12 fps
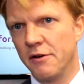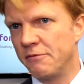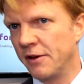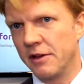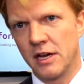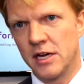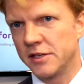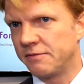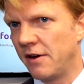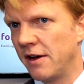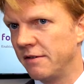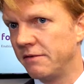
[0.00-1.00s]
for the last
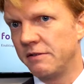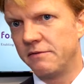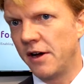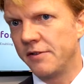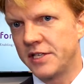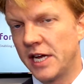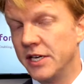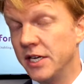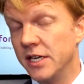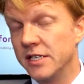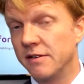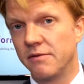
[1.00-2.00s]
5-10
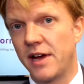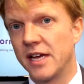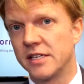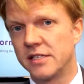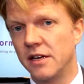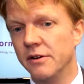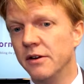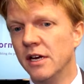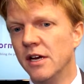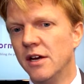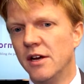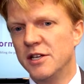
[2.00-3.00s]
years in fact. So
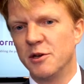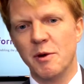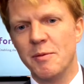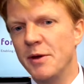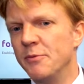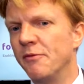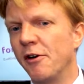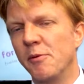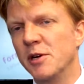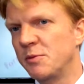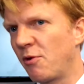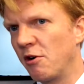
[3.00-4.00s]
we've been very
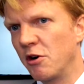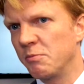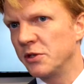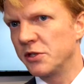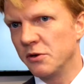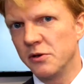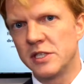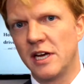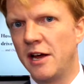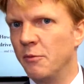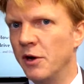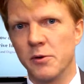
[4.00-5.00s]
much pro open source,
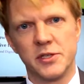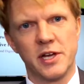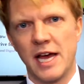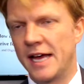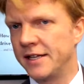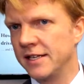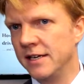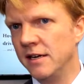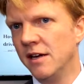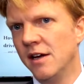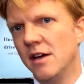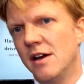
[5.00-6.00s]
and we also have the
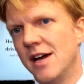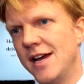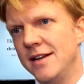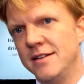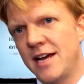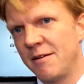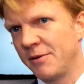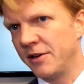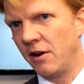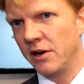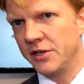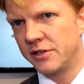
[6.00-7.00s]
in-depth
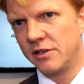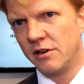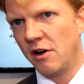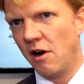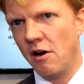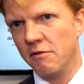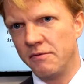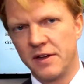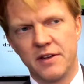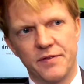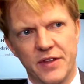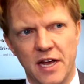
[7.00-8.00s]
knowledge of
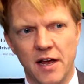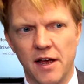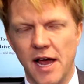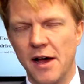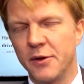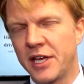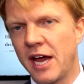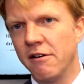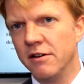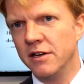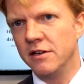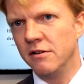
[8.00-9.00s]

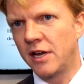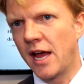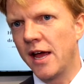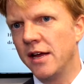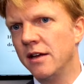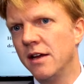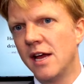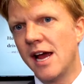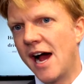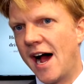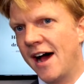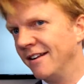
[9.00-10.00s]
healthcare in the UK
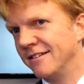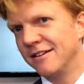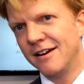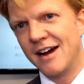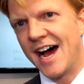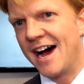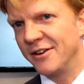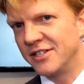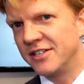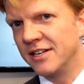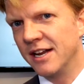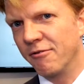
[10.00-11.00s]
and how
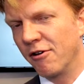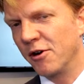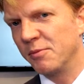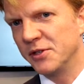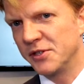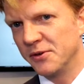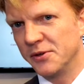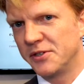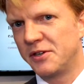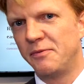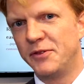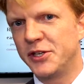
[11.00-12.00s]
to deliver open
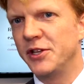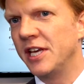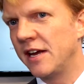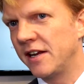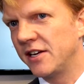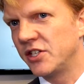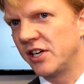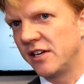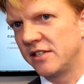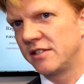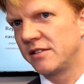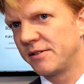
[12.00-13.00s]
source to the
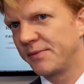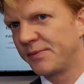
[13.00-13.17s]
NHS.